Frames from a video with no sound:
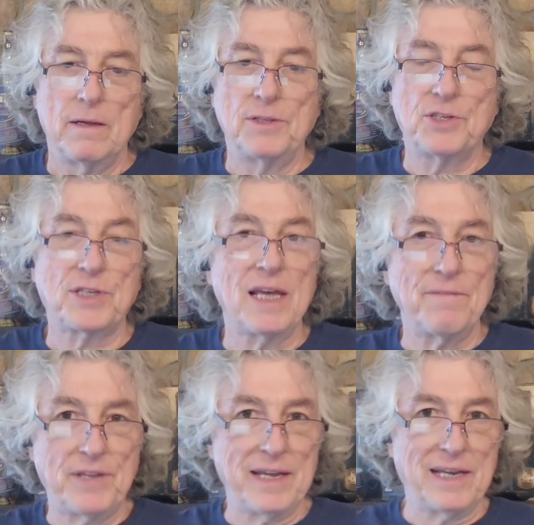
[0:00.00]
instead
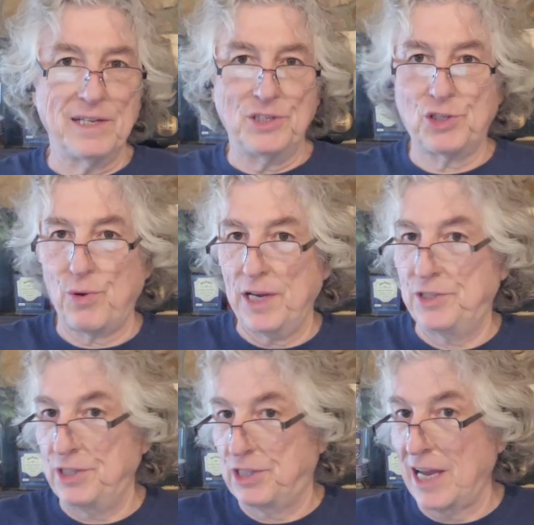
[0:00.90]
of taking these
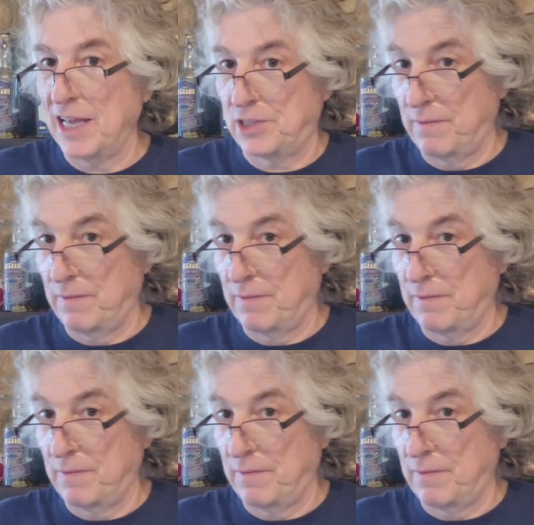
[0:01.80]
crazy shots,